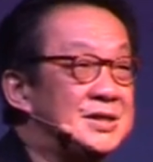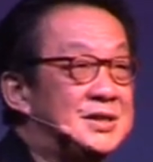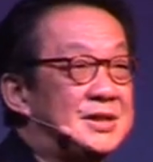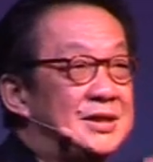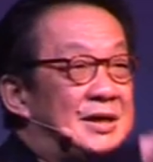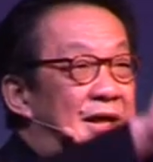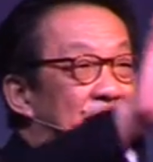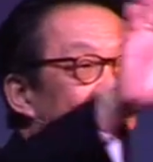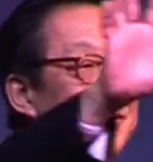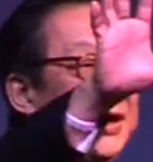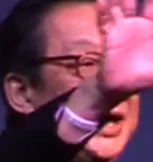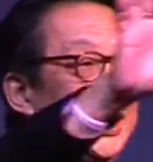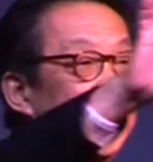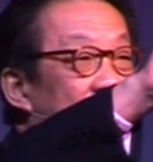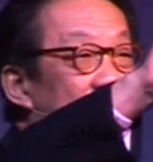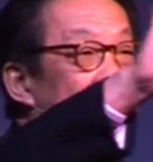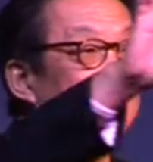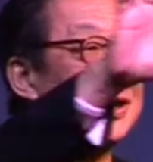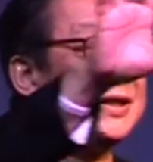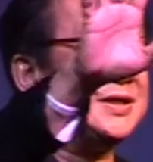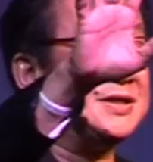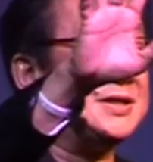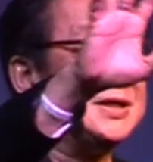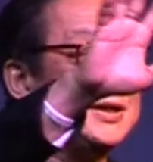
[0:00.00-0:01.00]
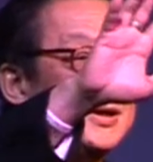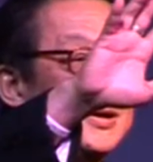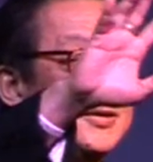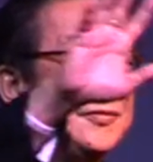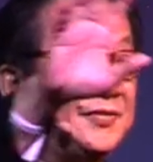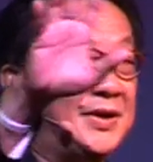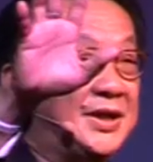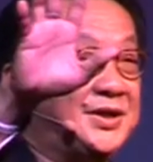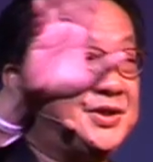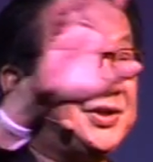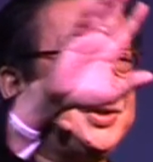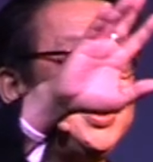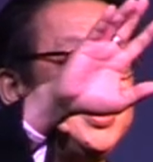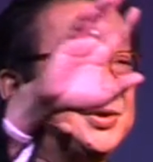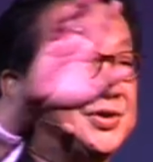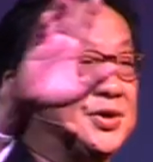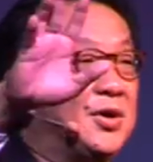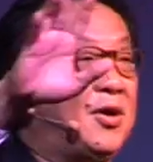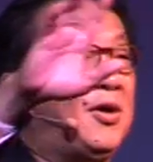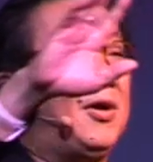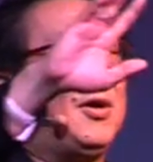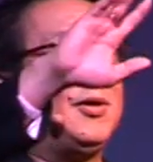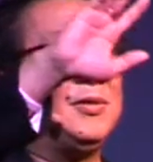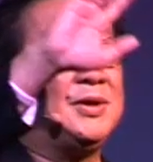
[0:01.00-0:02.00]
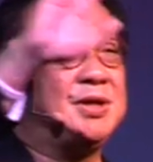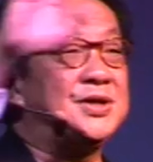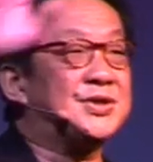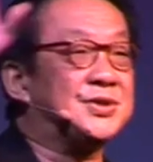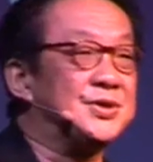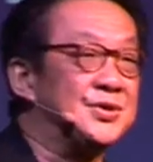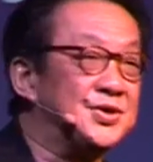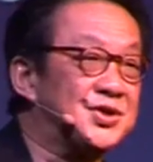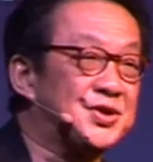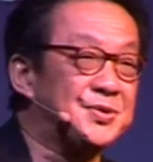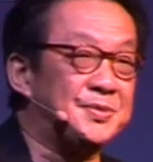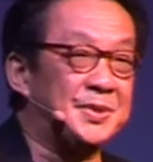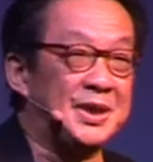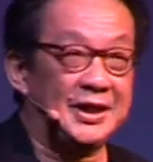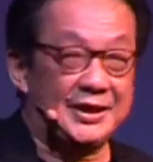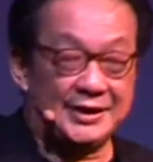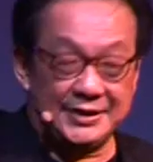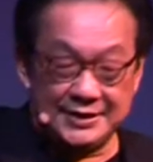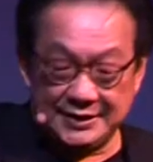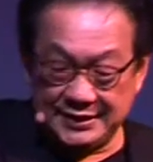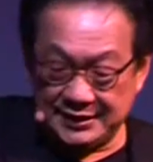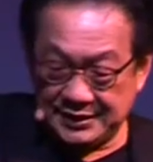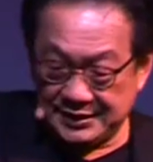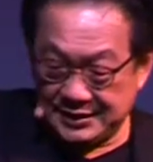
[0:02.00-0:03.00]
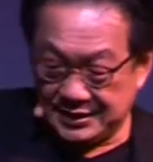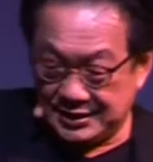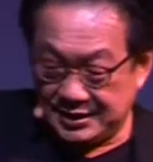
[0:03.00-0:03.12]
still have headlines. Francis was always so smart.